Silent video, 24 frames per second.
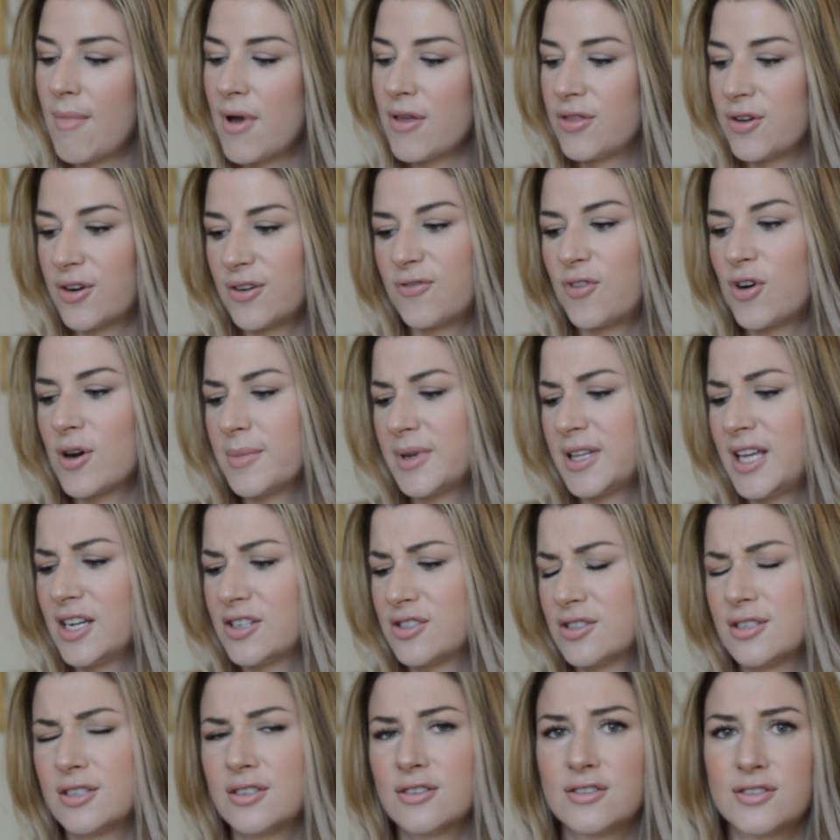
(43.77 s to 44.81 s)
Their
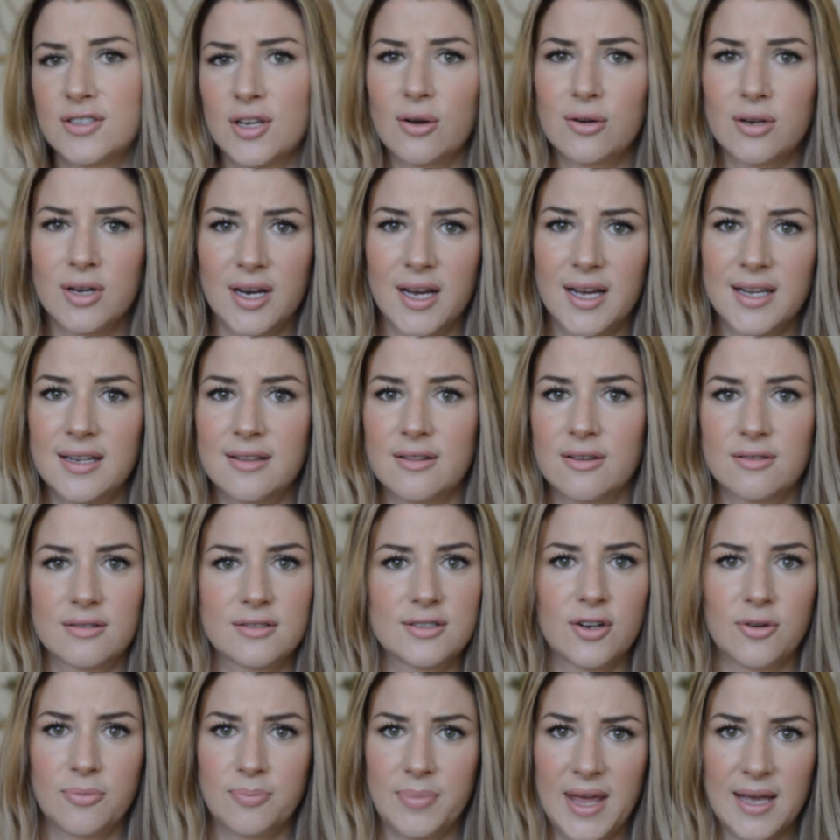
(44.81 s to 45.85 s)
formulation is so good and they're
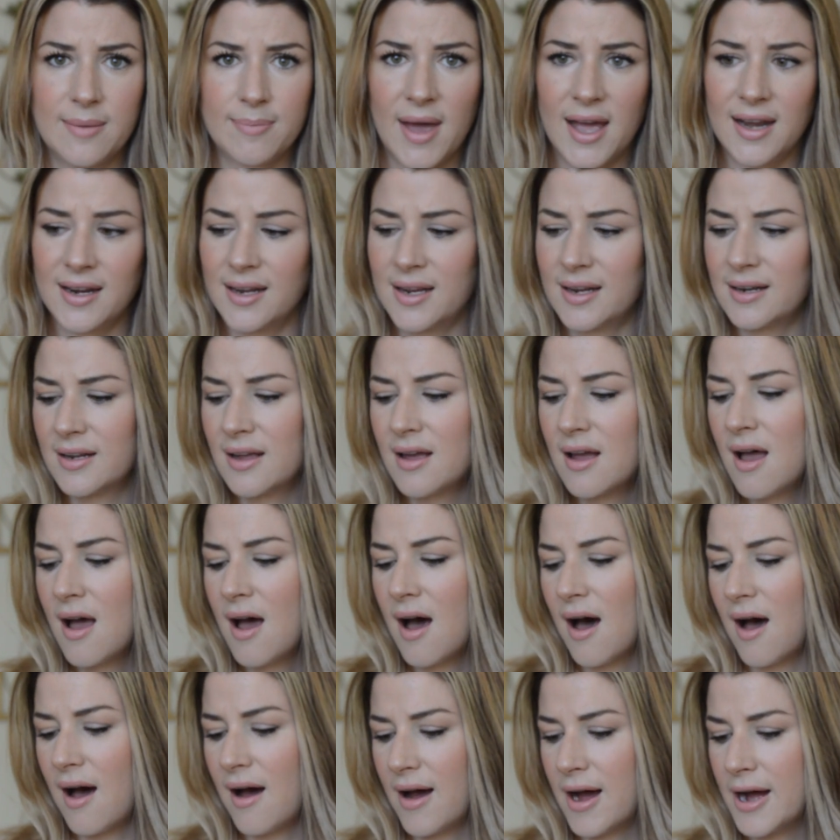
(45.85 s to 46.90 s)
so pigmented.
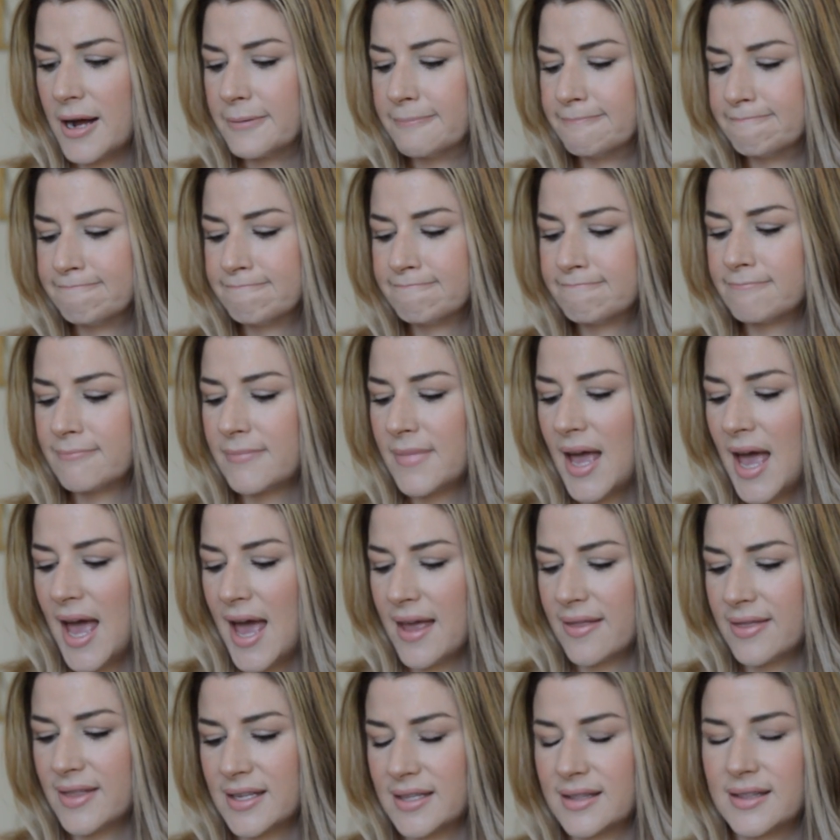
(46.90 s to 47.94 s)
And
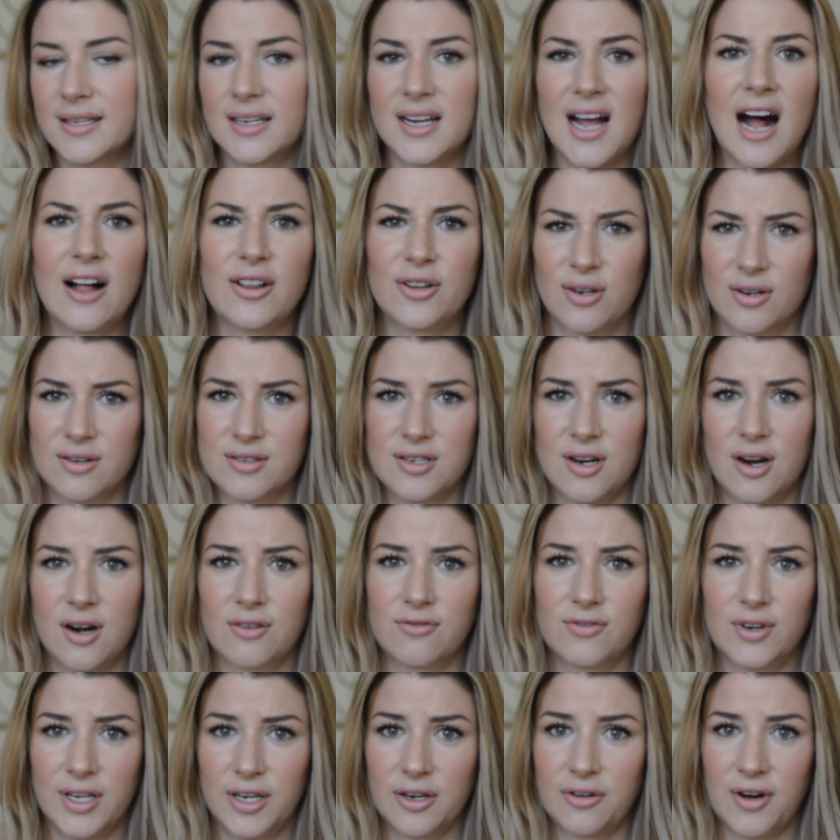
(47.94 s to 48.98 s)
the colors
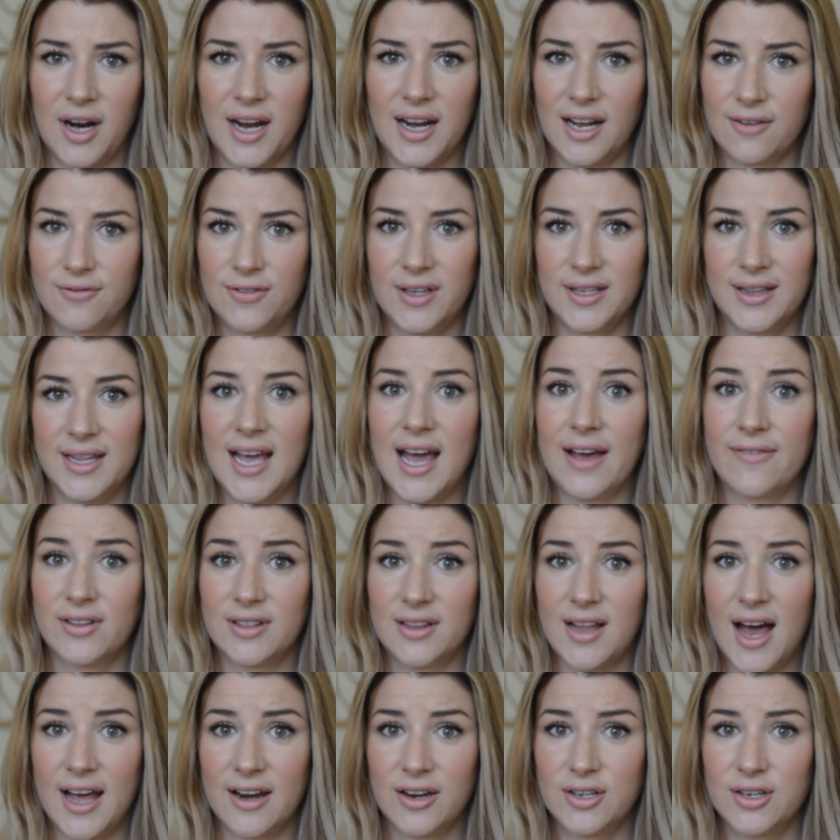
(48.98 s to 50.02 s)
are really great. I feel like they have a
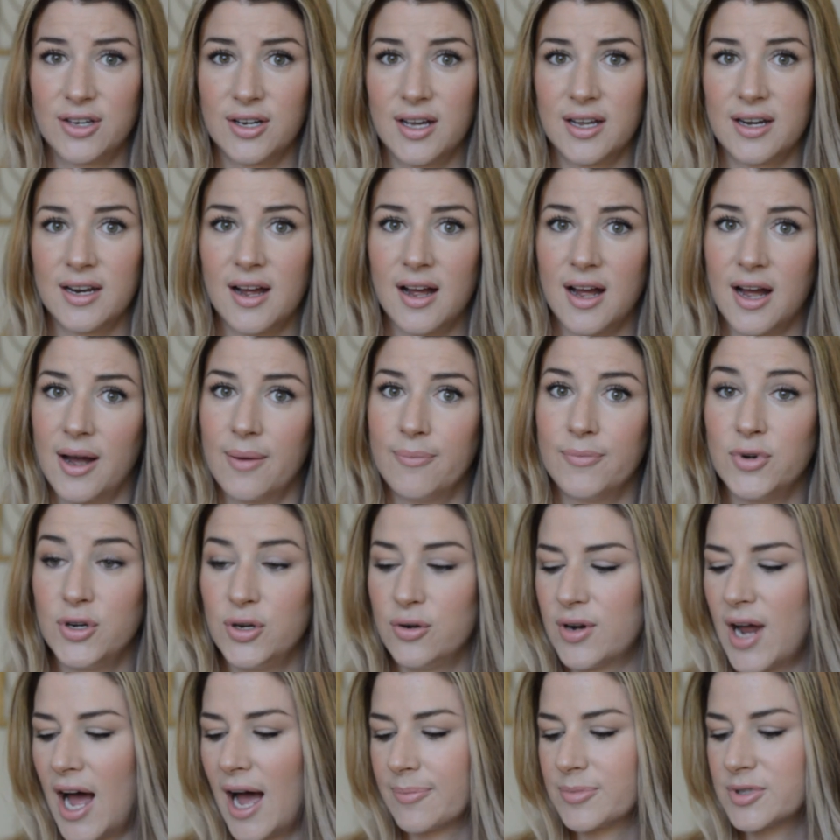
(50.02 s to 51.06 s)
lot of good
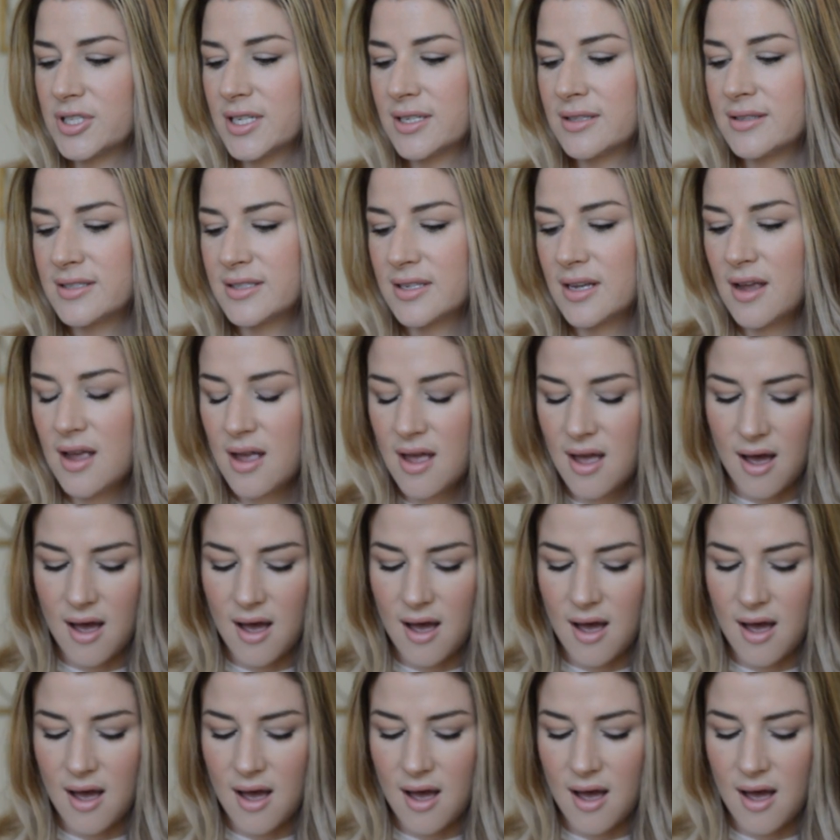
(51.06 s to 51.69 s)
nude options.